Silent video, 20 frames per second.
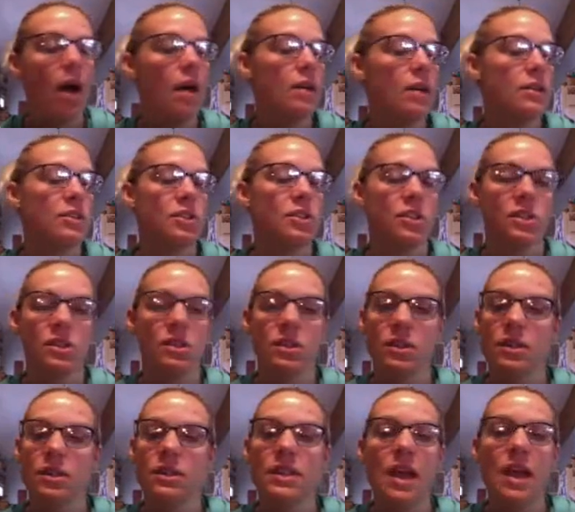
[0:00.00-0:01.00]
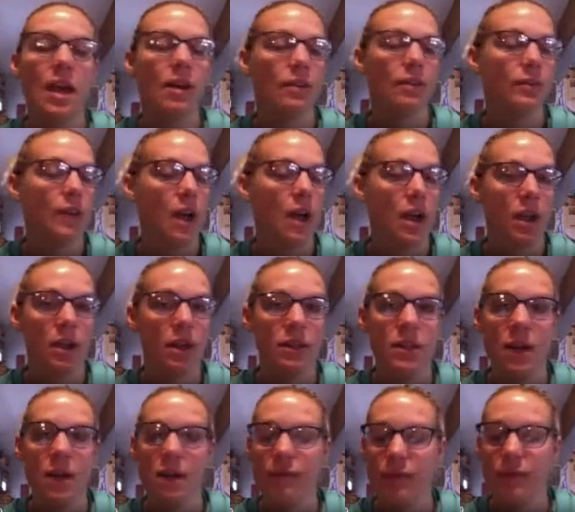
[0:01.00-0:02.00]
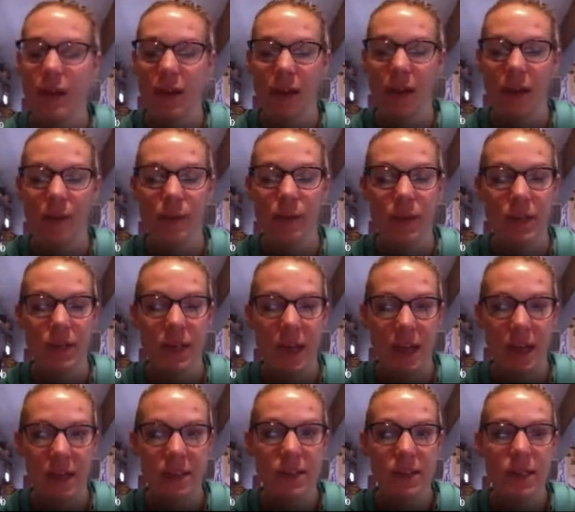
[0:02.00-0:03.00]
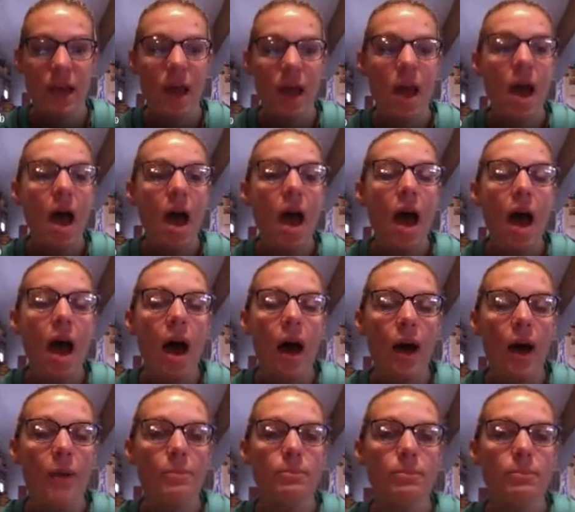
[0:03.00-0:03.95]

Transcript: Just terrifying, terrifying couple of days. Um,